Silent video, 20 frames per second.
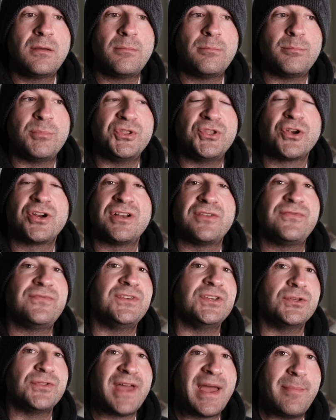But they're going to
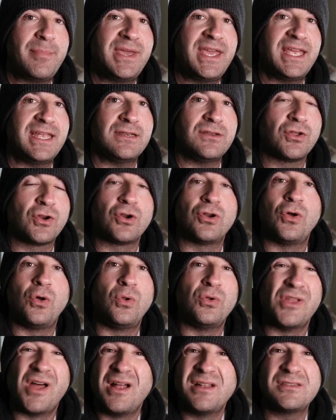feel that pain. They're going to
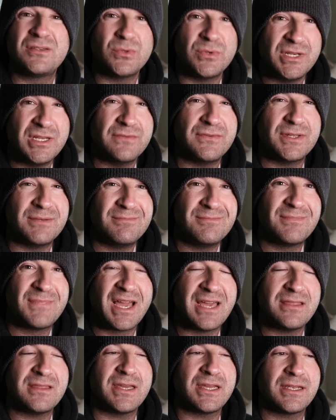hold on to it even, I
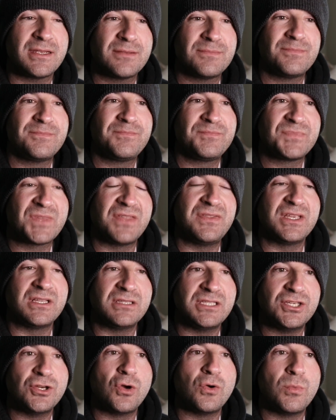think. I think
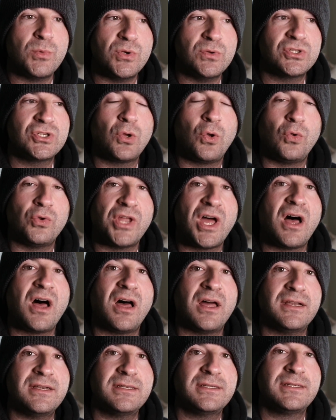Leo moons hold
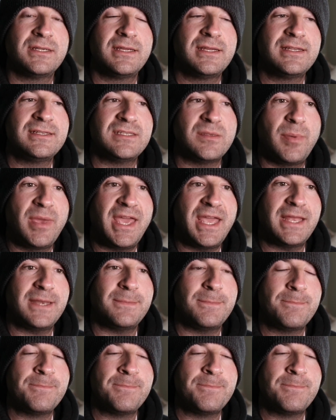on to pain.